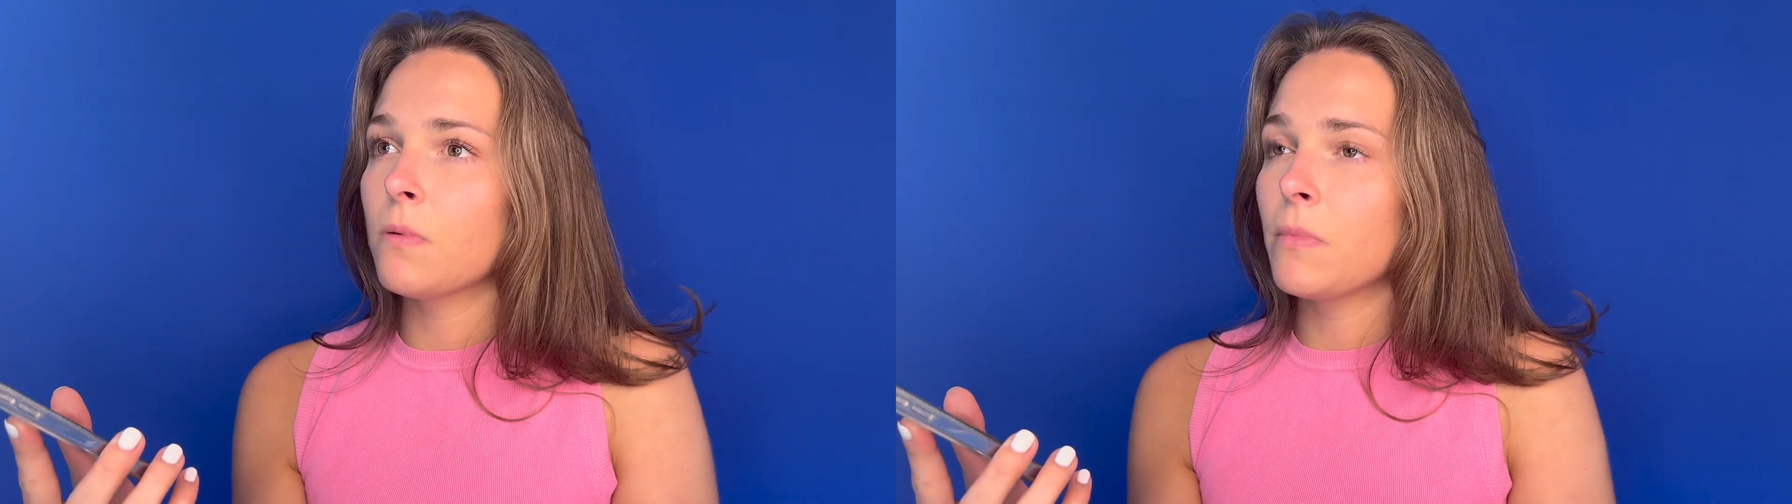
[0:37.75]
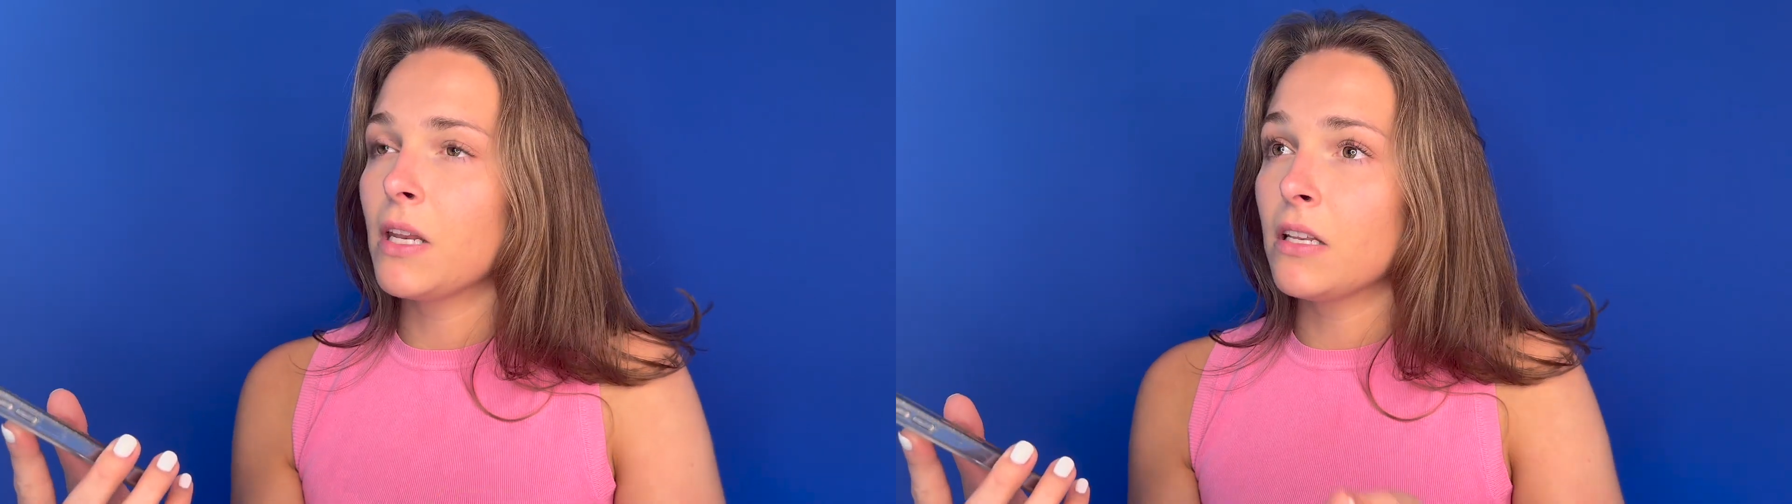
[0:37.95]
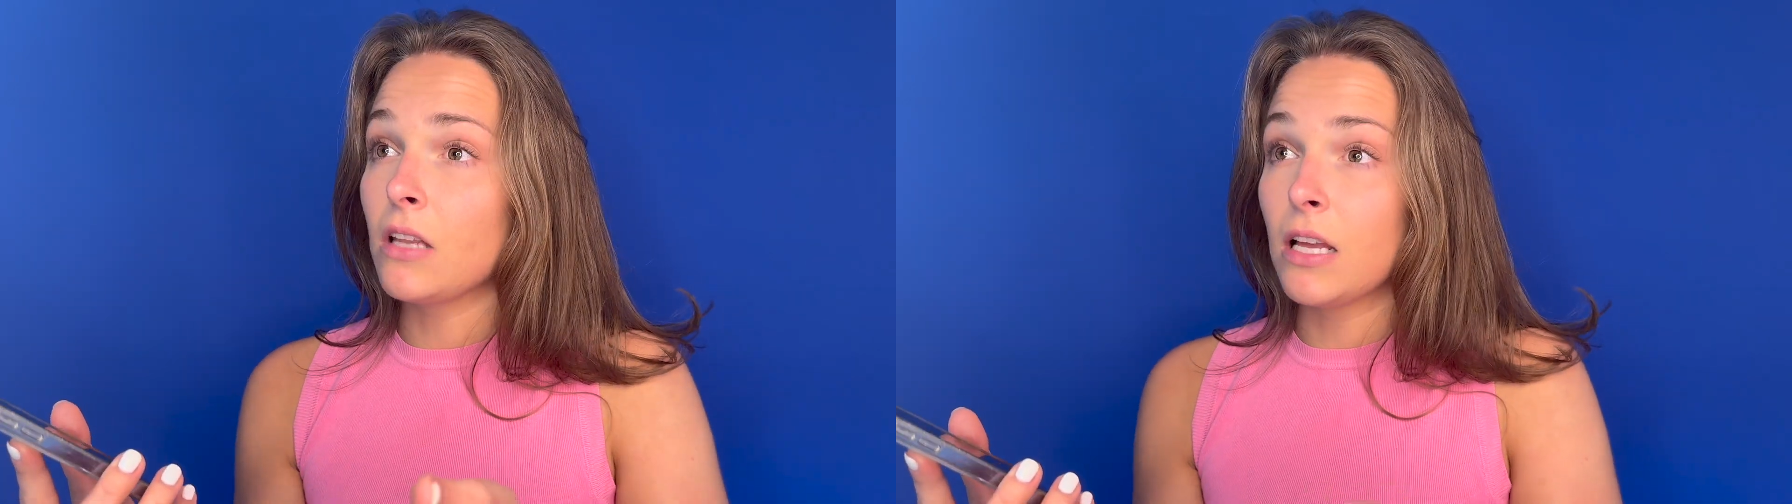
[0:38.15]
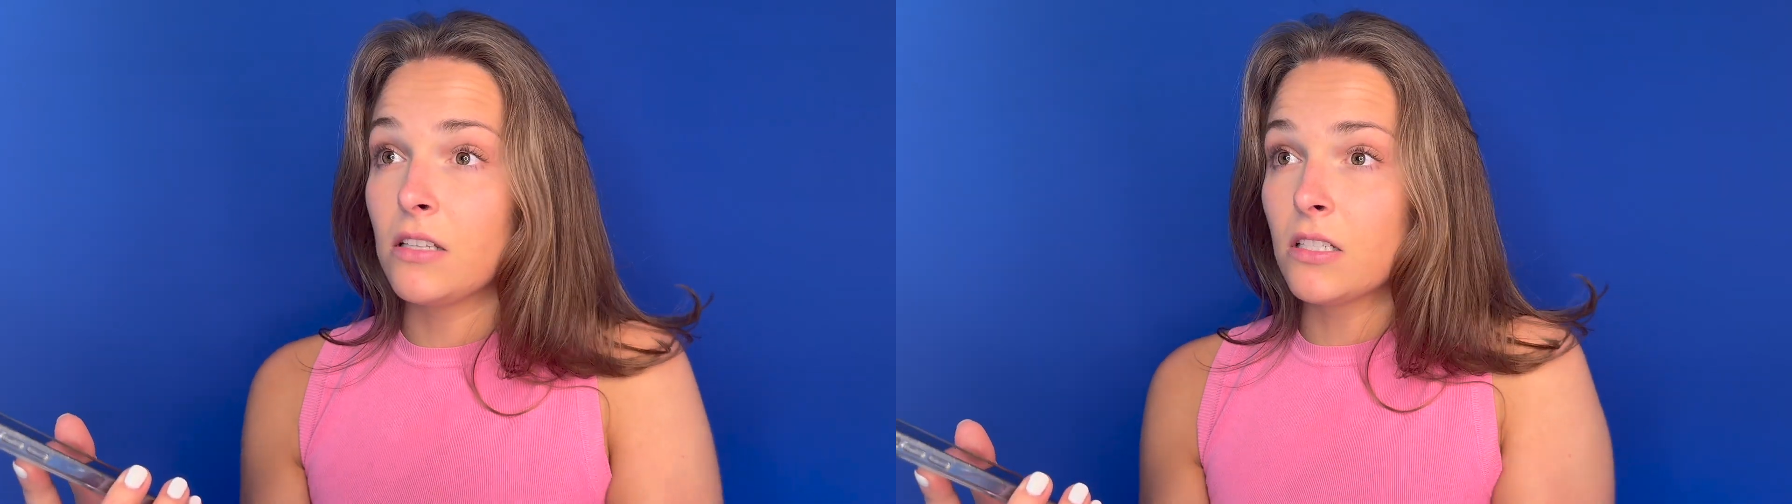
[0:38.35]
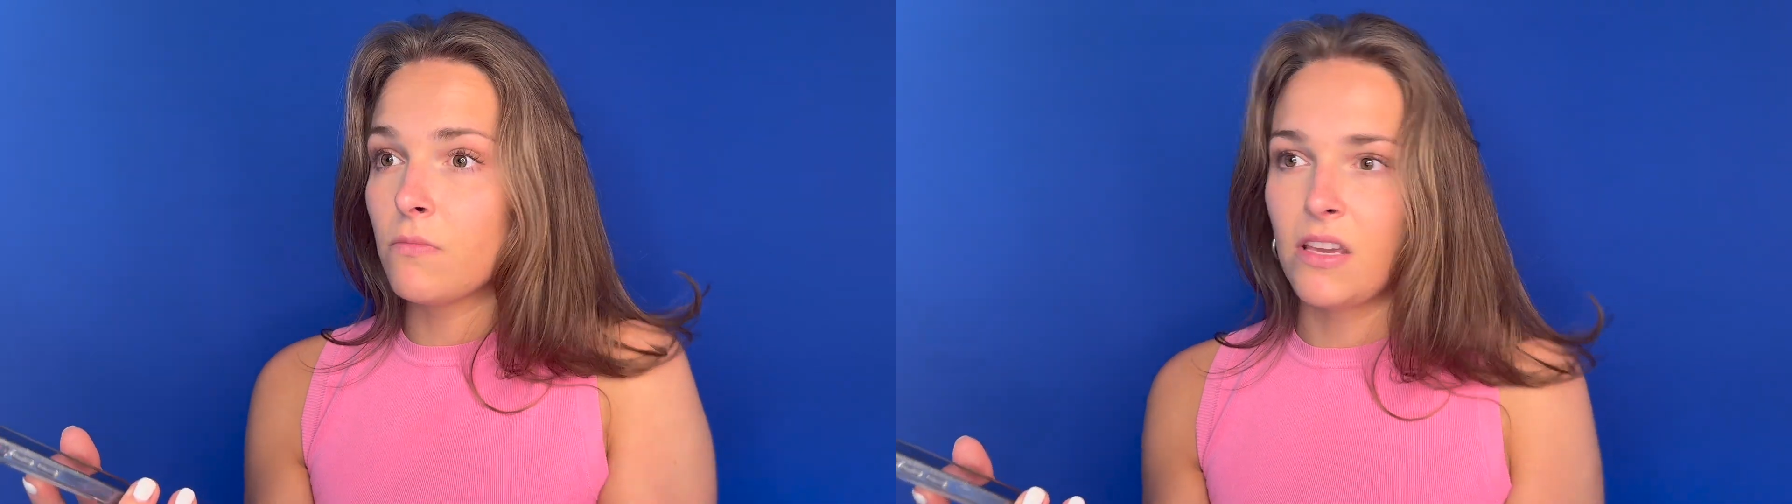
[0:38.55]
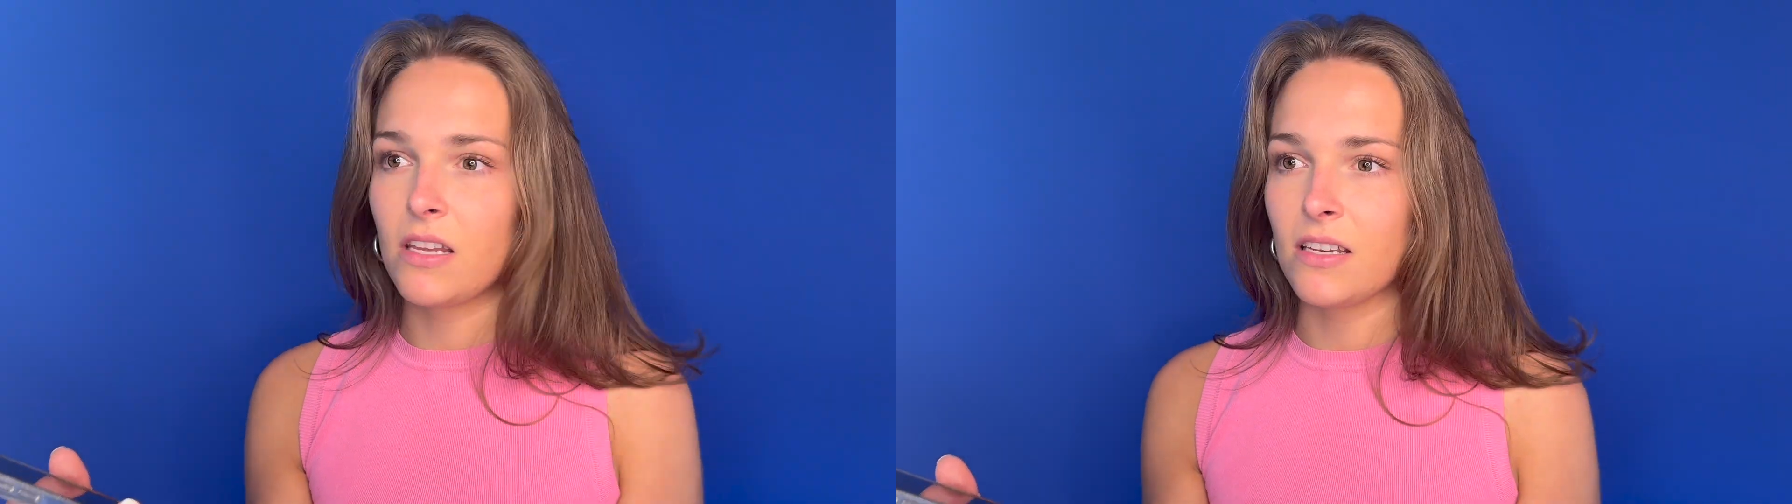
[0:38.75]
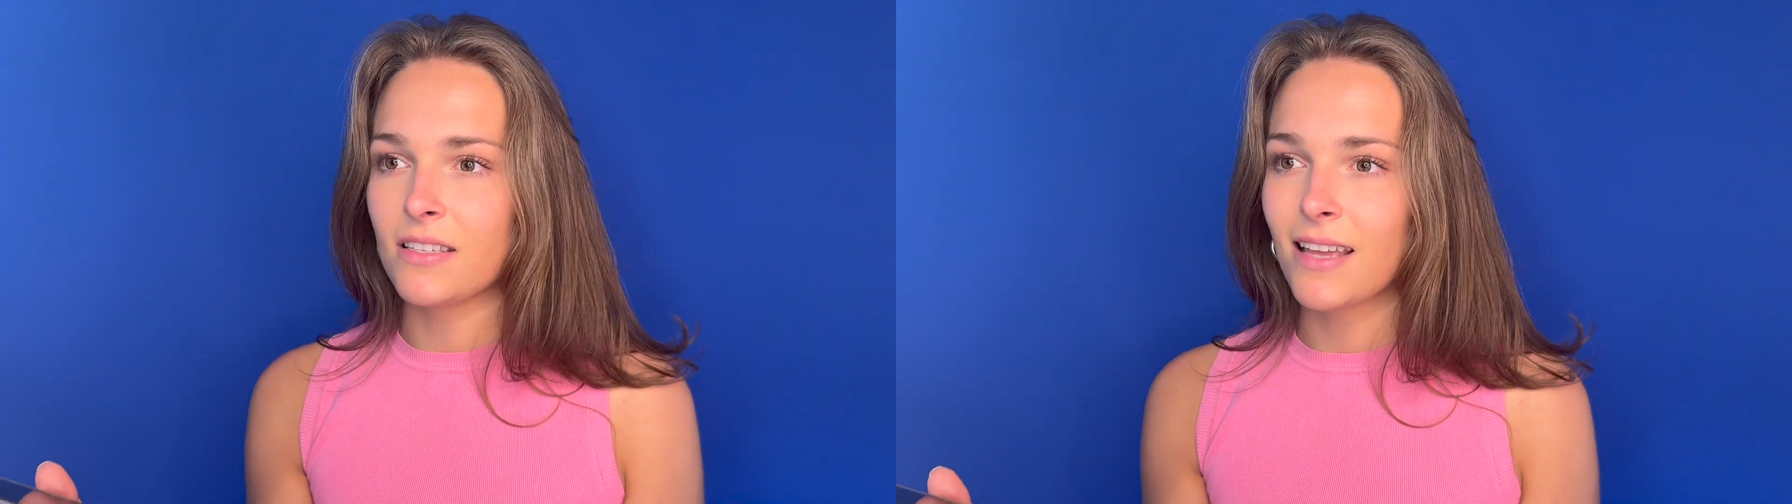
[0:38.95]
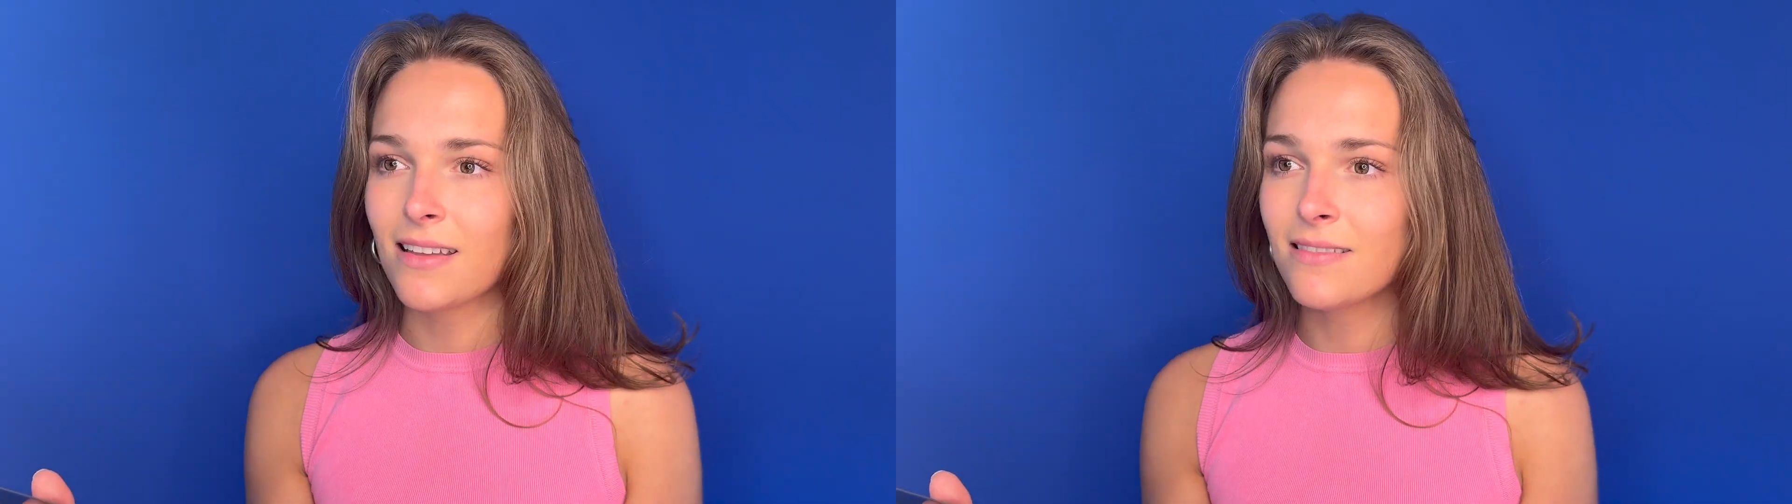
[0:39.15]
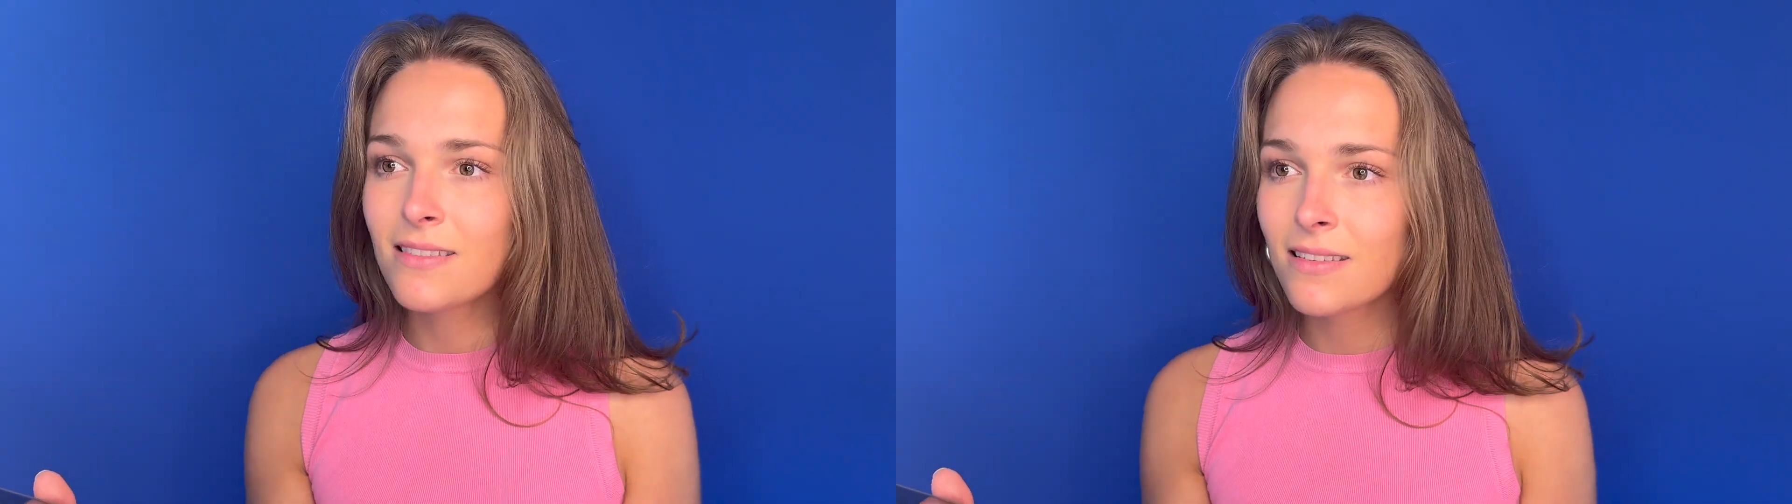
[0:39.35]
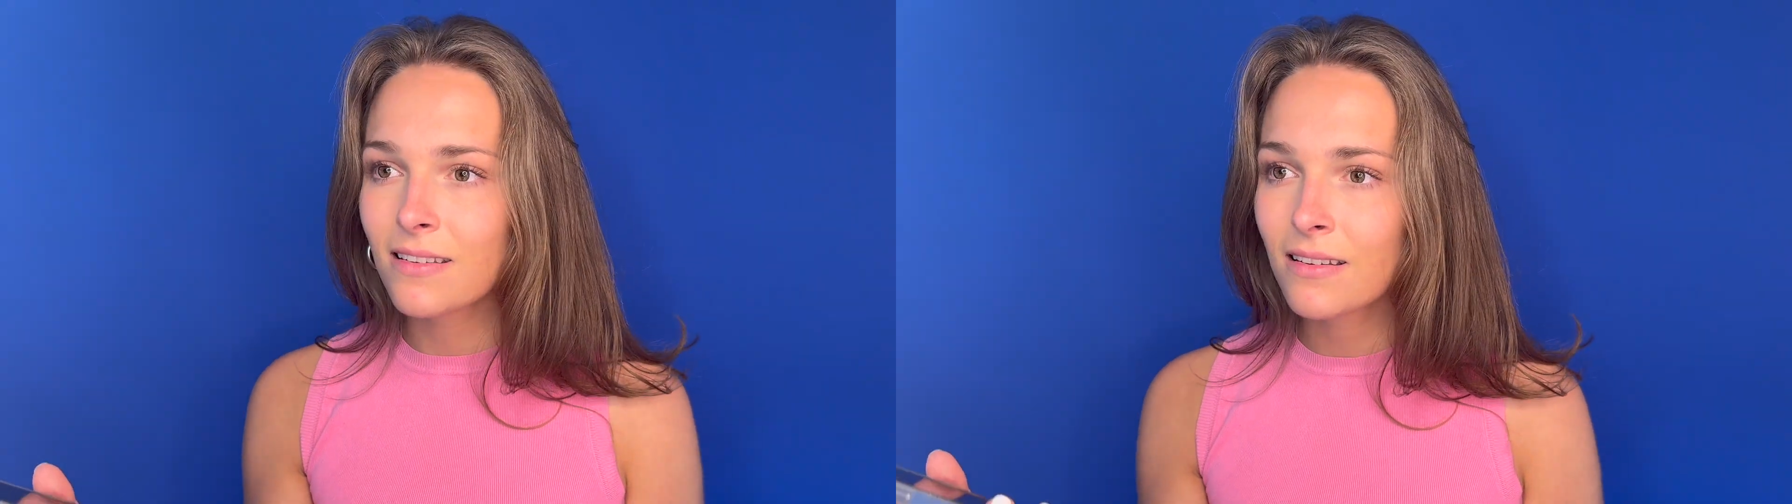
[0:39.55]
I mean, it, it doesn't make any sense.